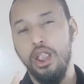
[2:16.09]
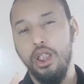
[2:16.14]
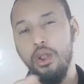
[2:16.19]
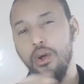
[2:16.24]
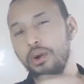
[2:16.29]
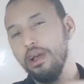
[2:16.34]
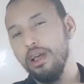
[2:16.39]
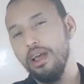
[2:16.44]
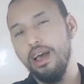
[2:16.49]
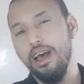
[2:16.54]

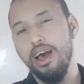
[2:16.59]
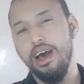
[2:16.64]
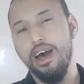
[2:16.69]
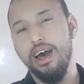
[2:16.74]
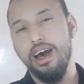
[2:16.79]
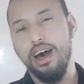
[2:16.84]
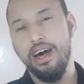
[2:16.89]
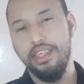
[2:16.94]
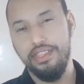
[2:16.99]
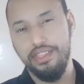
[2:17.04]
Look
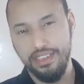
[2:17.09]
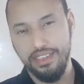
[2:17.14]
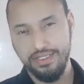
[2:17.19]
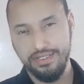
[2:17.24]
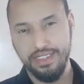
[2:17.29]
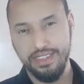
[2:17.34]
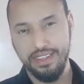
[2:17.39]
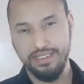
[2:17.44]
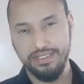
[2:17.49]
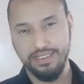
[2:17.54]
at
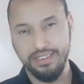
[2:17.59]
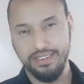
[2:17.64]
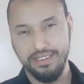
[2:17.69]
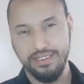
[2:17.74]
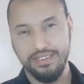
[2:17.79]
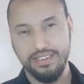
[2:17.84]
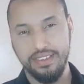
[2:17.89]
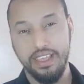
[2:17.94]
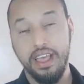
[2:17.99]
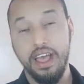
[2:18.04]
this
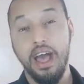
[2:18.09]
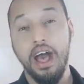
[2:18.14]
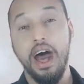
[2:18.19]
sentence.